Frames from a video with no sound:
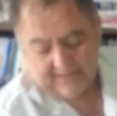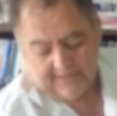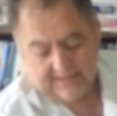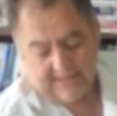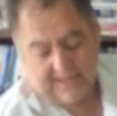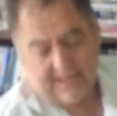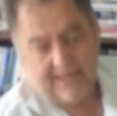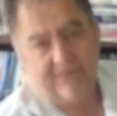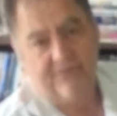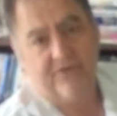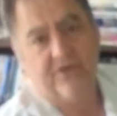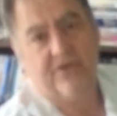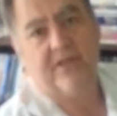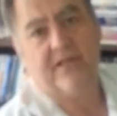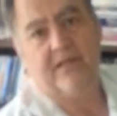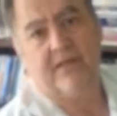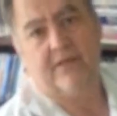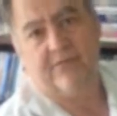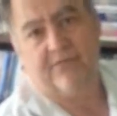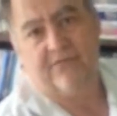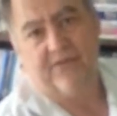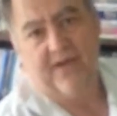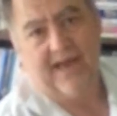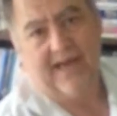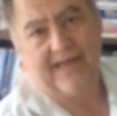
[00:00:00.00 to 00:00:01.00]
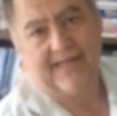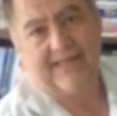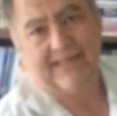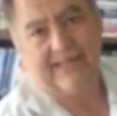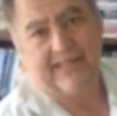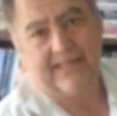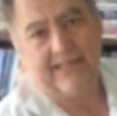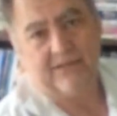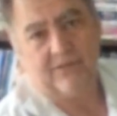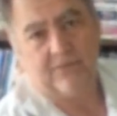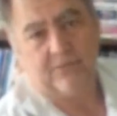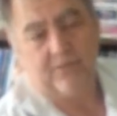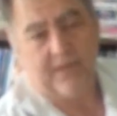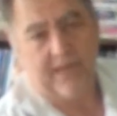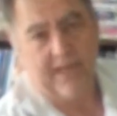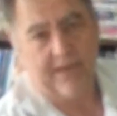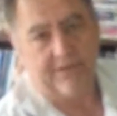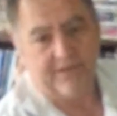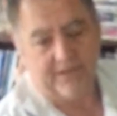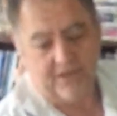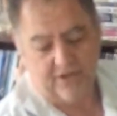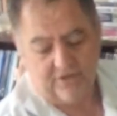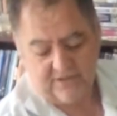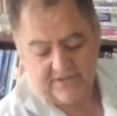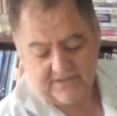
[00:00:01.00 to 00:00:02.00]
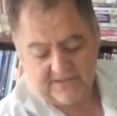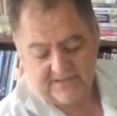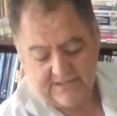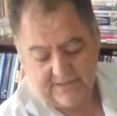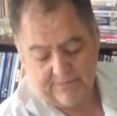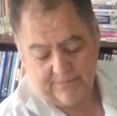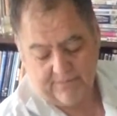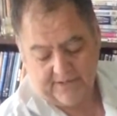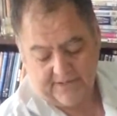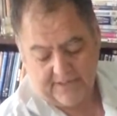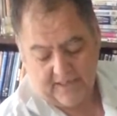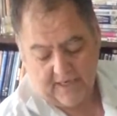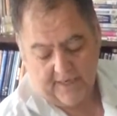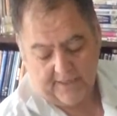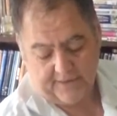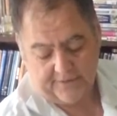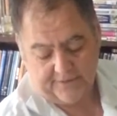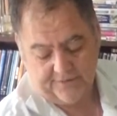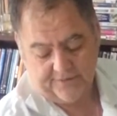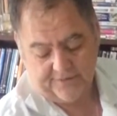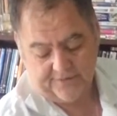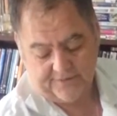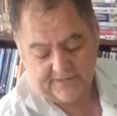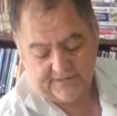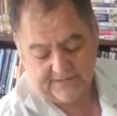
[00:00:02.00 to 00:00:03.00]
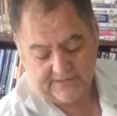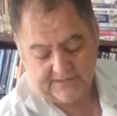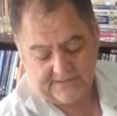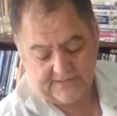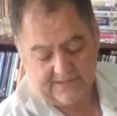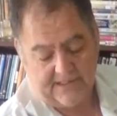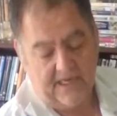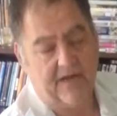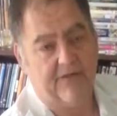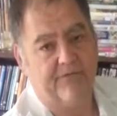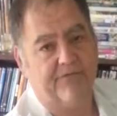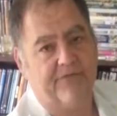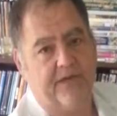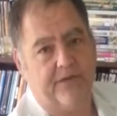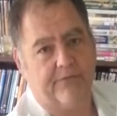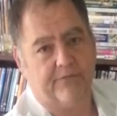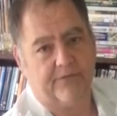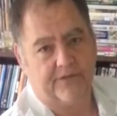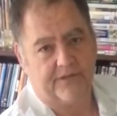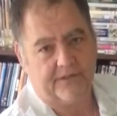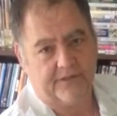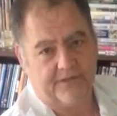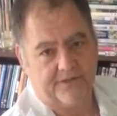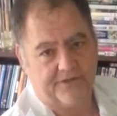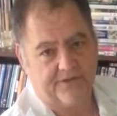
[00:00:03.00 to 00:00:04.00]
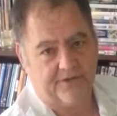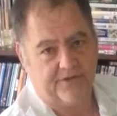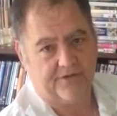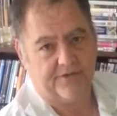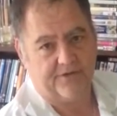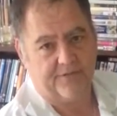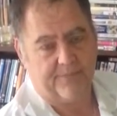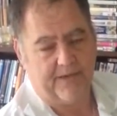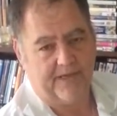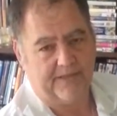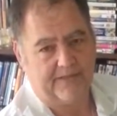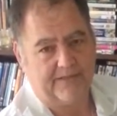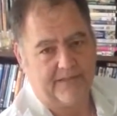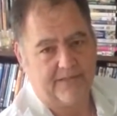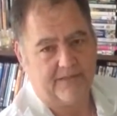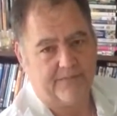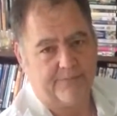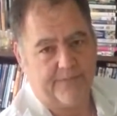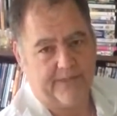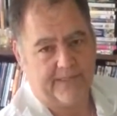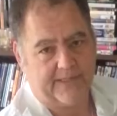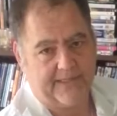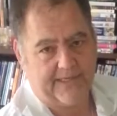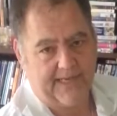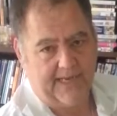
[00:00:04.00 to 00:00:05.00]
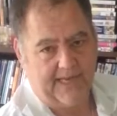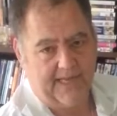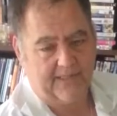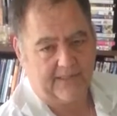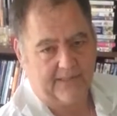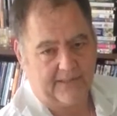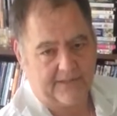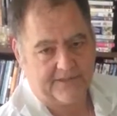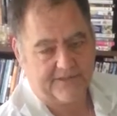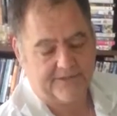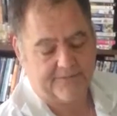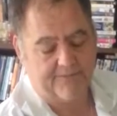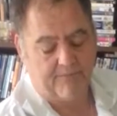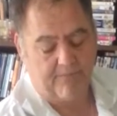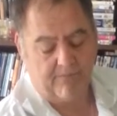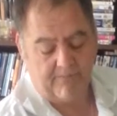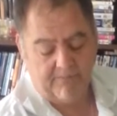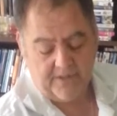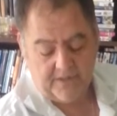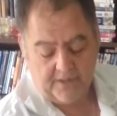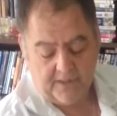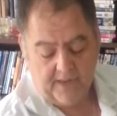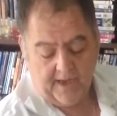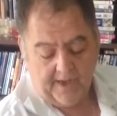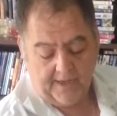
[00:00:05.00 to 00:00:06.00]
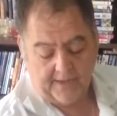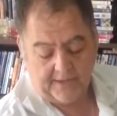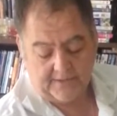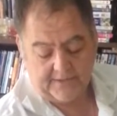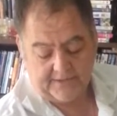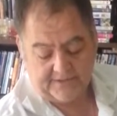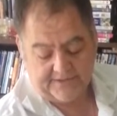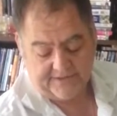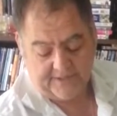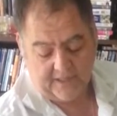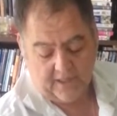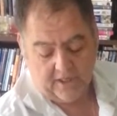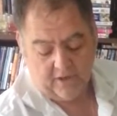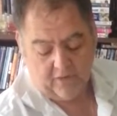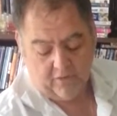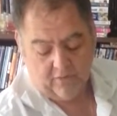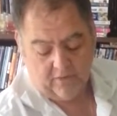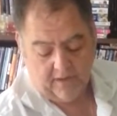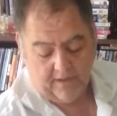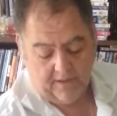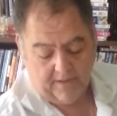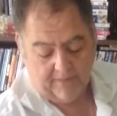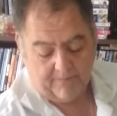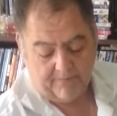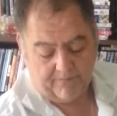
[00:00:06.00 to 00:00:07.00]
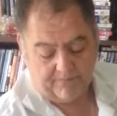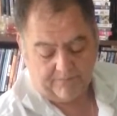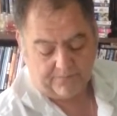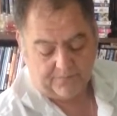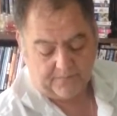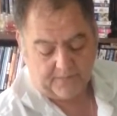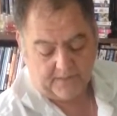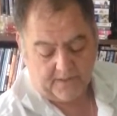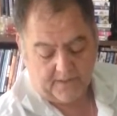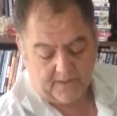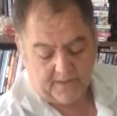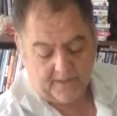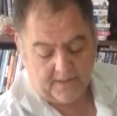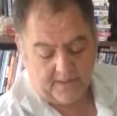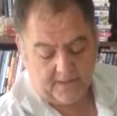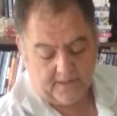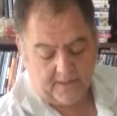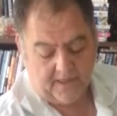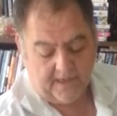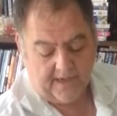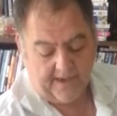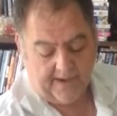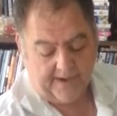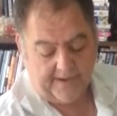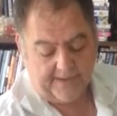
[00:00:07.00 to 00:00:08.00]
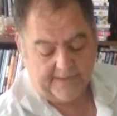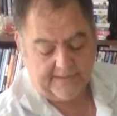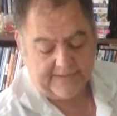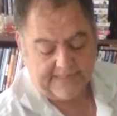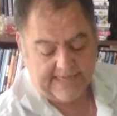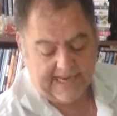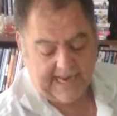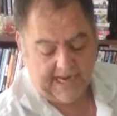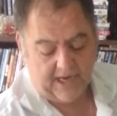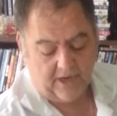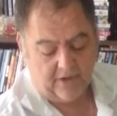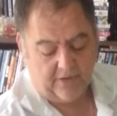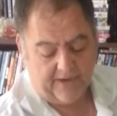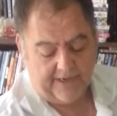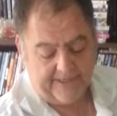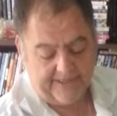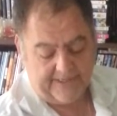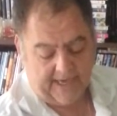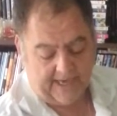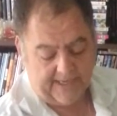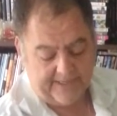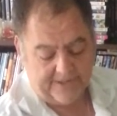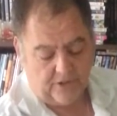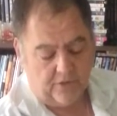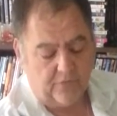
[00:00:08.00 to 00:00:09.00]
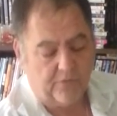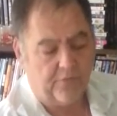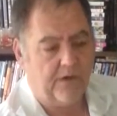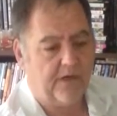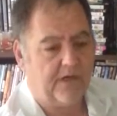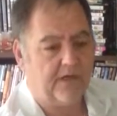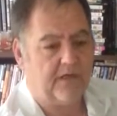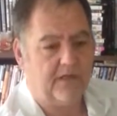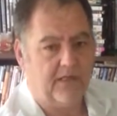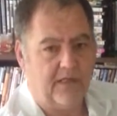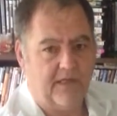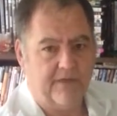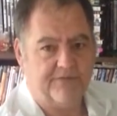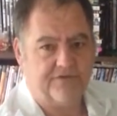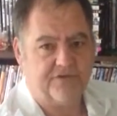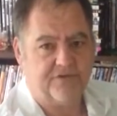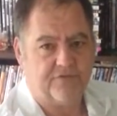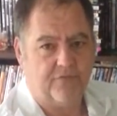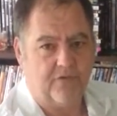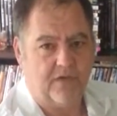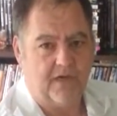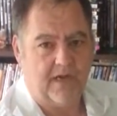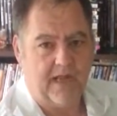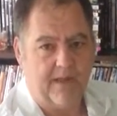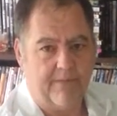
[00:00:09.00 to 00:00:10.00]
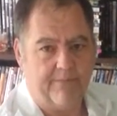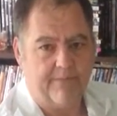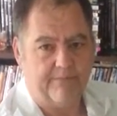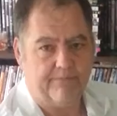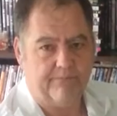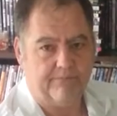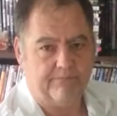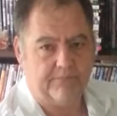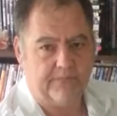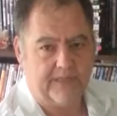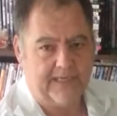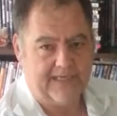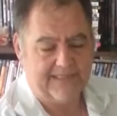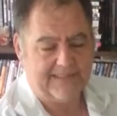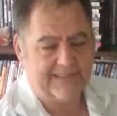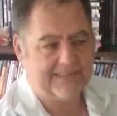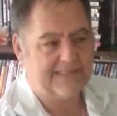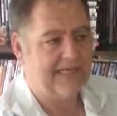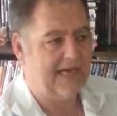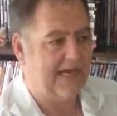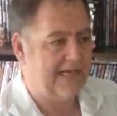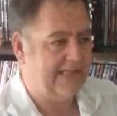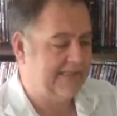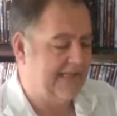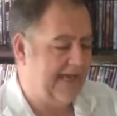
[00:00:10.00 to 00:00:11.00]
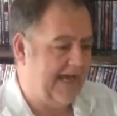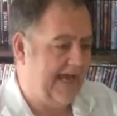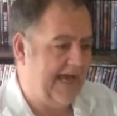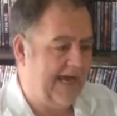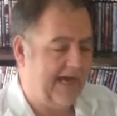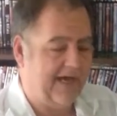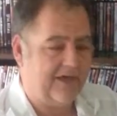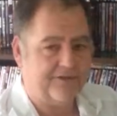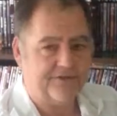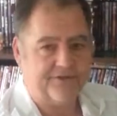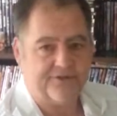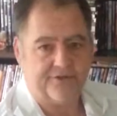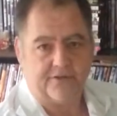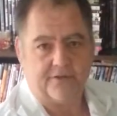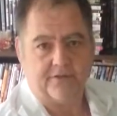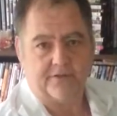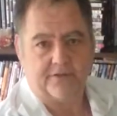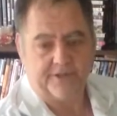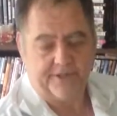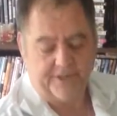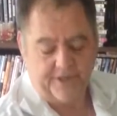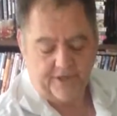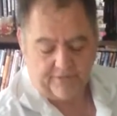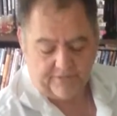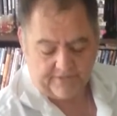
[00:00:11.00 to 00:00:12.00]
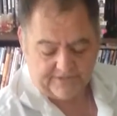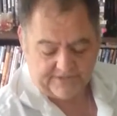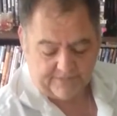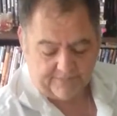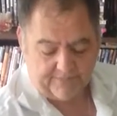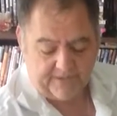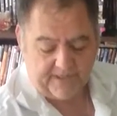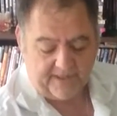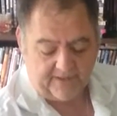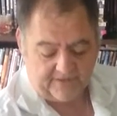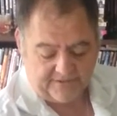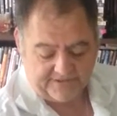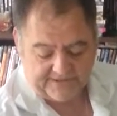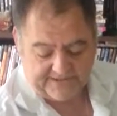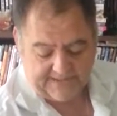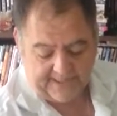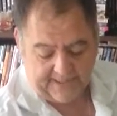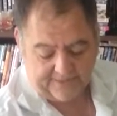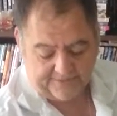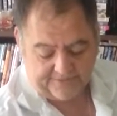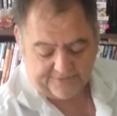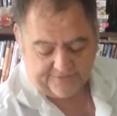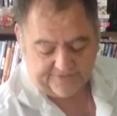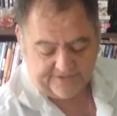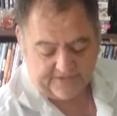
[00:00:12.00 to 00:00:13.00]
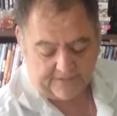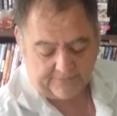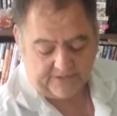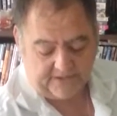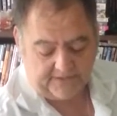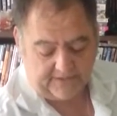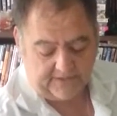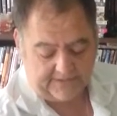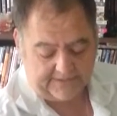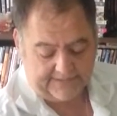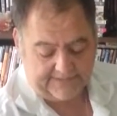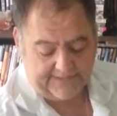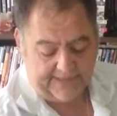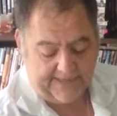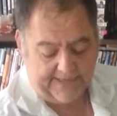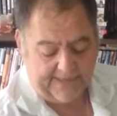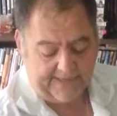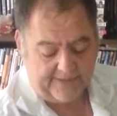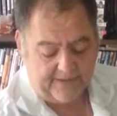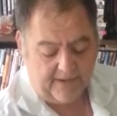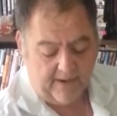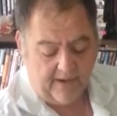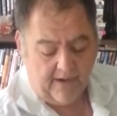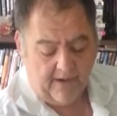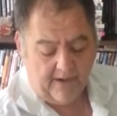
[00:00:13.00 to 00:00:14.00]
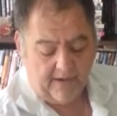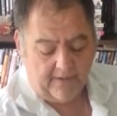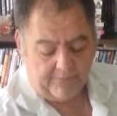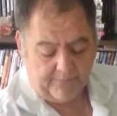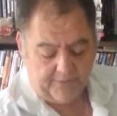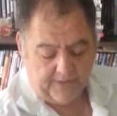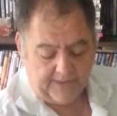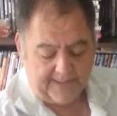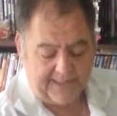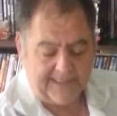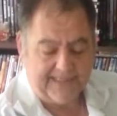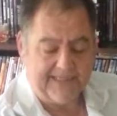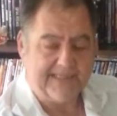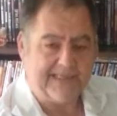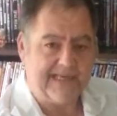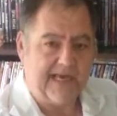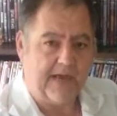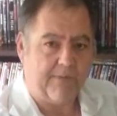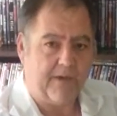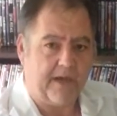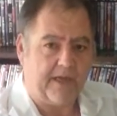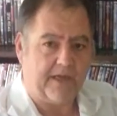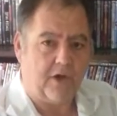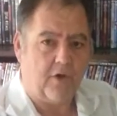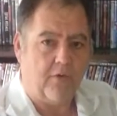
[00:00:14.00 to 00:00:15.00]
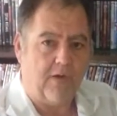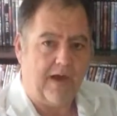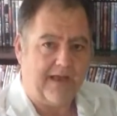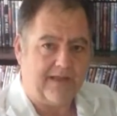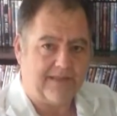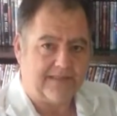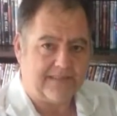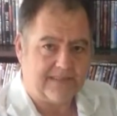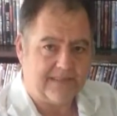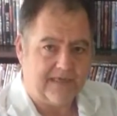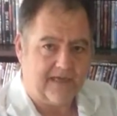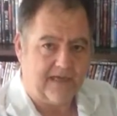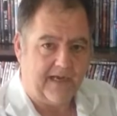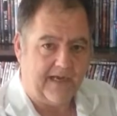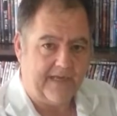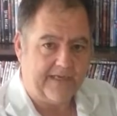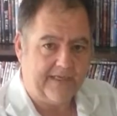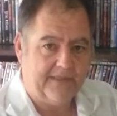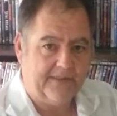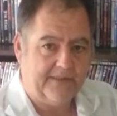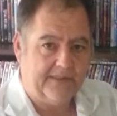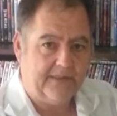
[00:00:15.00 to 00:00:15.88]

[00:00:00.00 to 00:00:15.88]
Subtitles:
even to the effect that when I go to see my doctors and stuff, they were concerned about this big callus. So now I don't wear gloves when I'm inside the house or at somebody else's house or something like that. But anytime I go outside,